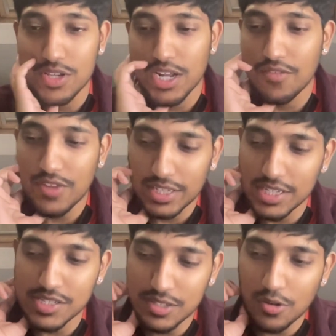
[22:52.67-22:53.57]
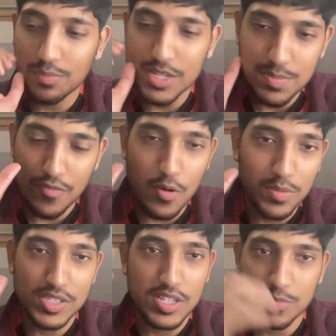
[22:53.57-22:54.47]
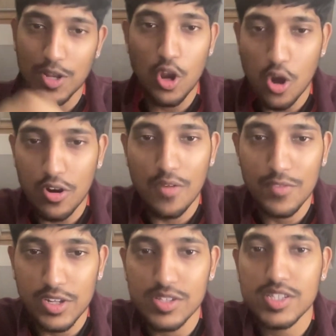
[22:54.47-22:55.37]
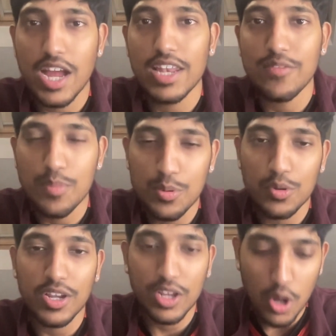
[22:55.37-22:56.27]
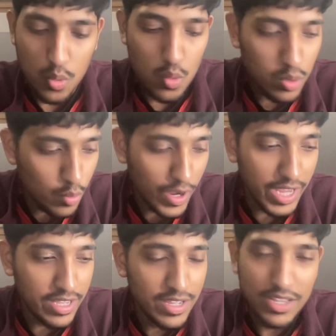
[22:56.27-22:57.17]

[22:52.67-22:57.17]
And I think this performance gives me a lot of confidence that Liverpool can go all the way